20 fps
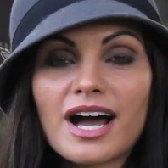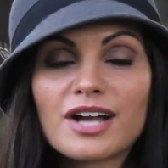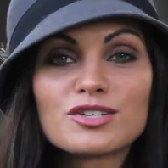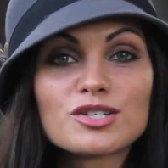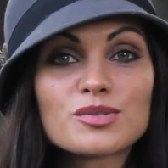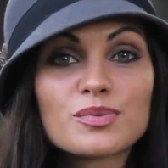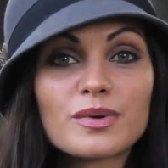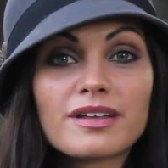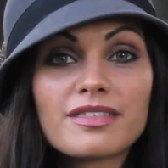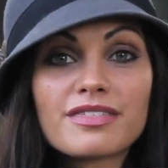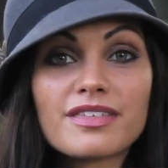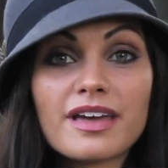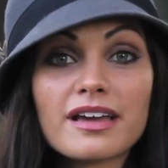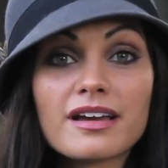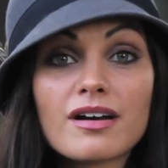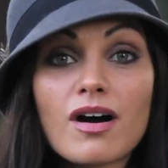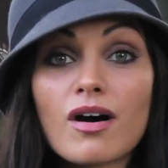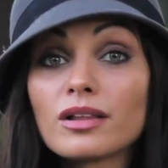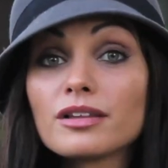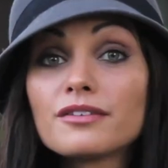I just want to
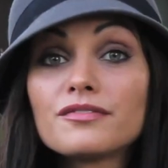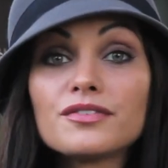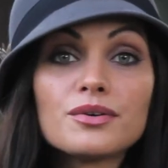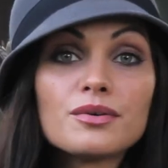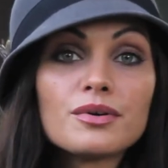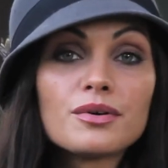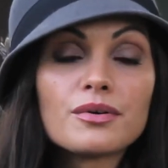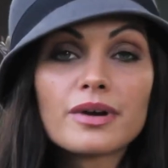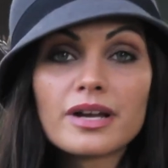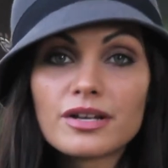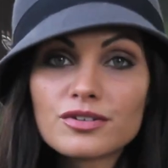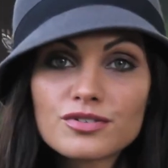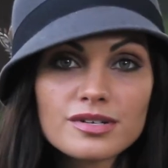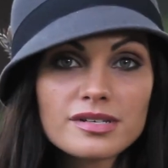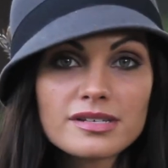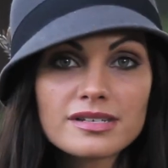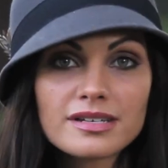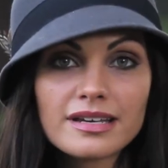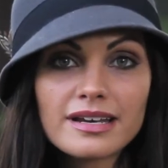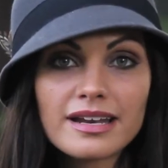thank all of you who are
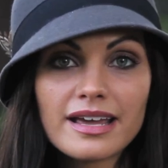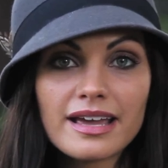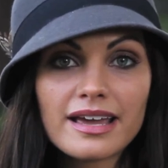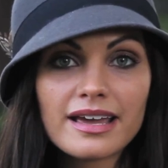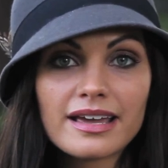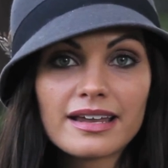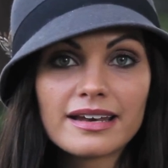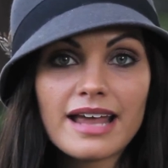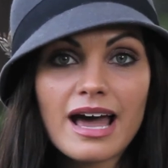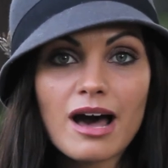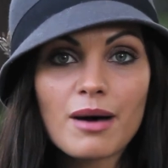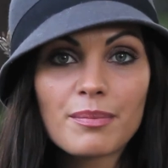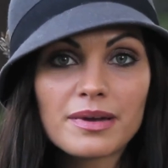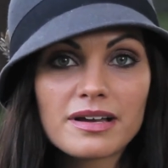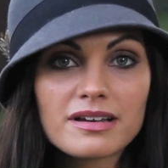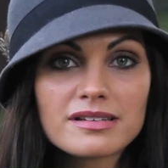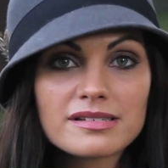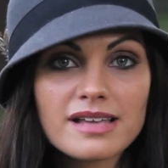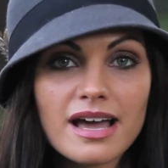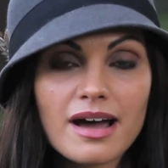interested in
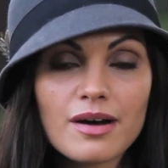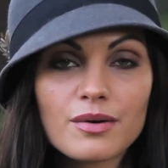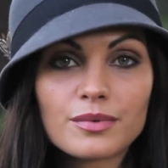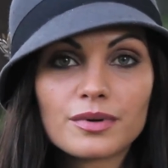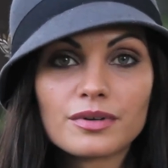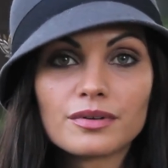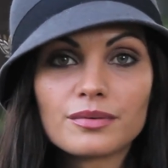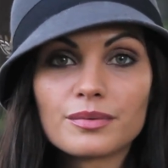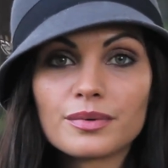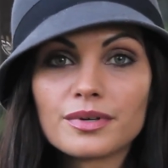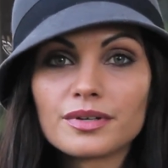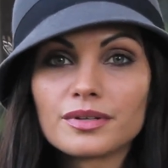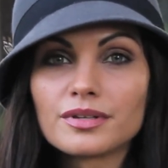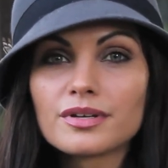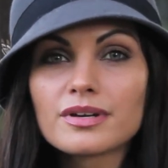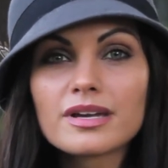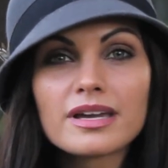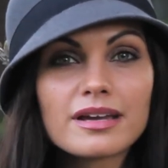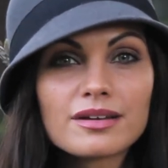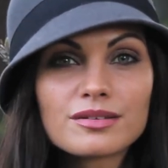helping us out. We're, we're
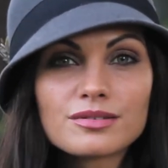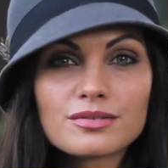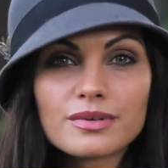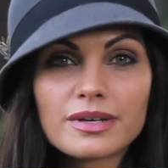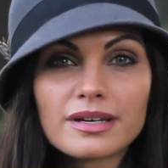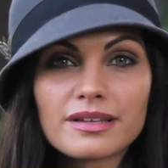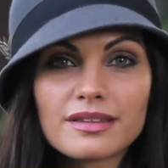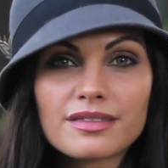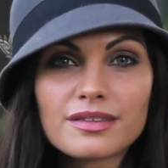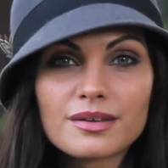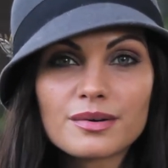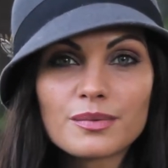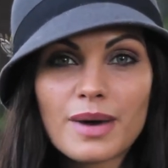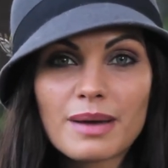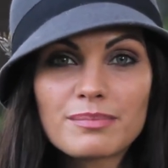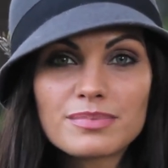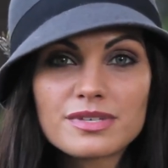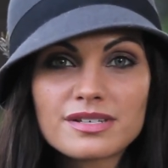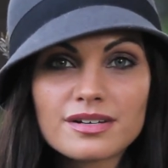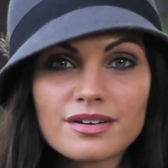looking at doing the
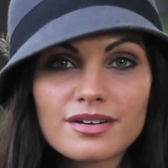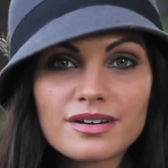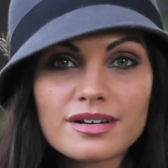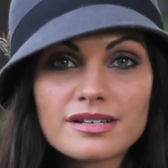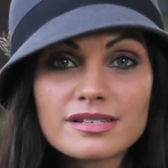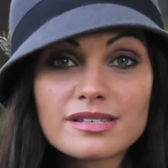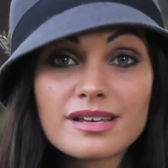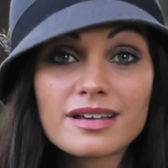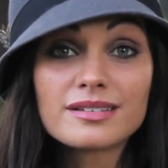web series